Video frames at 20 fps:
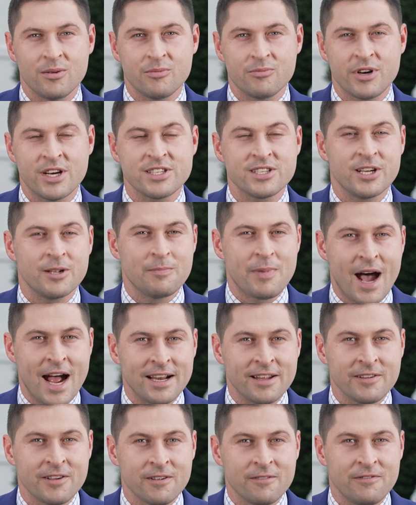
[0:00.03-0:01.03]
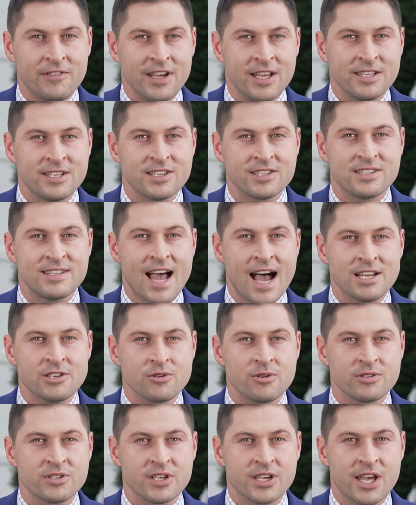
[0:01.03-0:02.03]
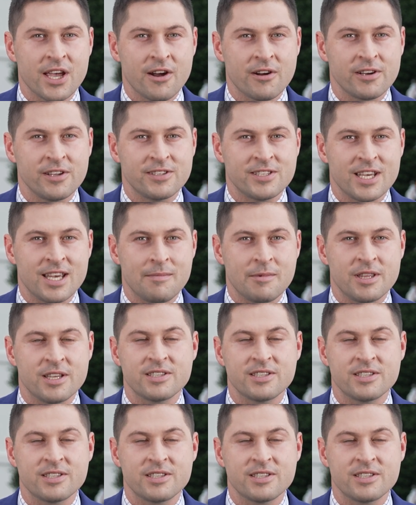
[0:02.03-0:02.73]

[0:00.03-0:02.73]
President Biden convened his national security team in